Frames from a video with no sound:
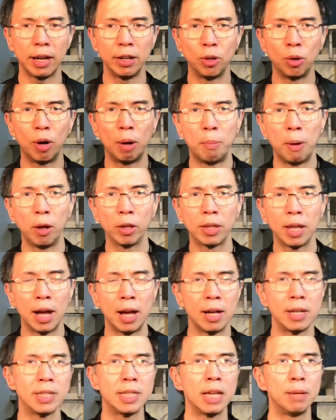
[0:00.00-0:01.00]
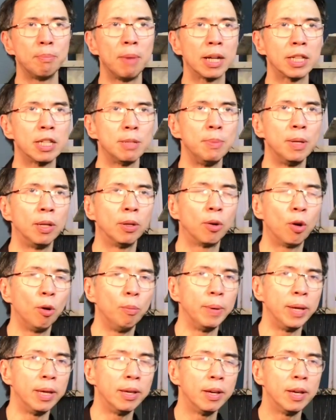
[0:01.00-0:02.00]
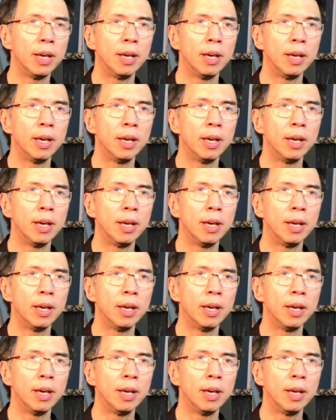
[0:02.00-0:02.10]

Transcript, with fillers: know about uh, Saint Maximilian Kolbe.